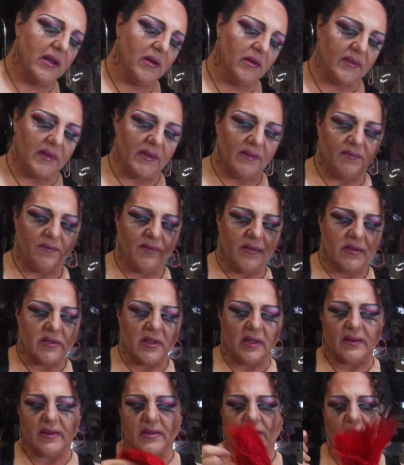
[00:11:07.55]
Look, it feels
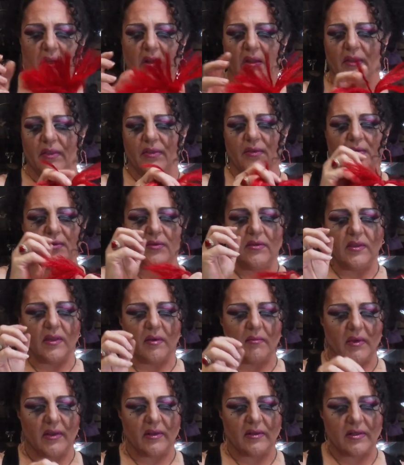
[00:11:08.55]
like there's a lot through
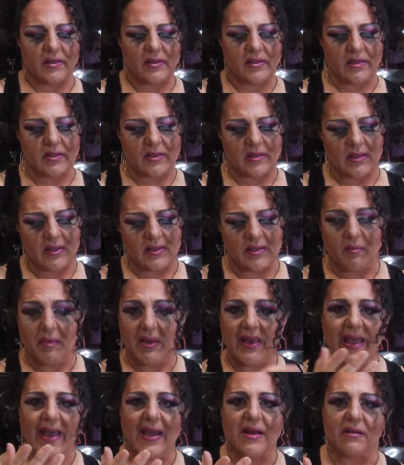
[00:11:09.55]
there, but it's a
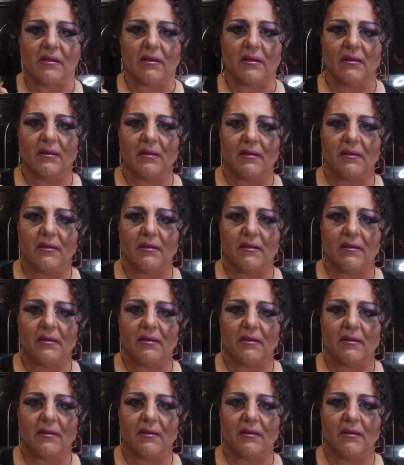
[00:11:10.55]
big head.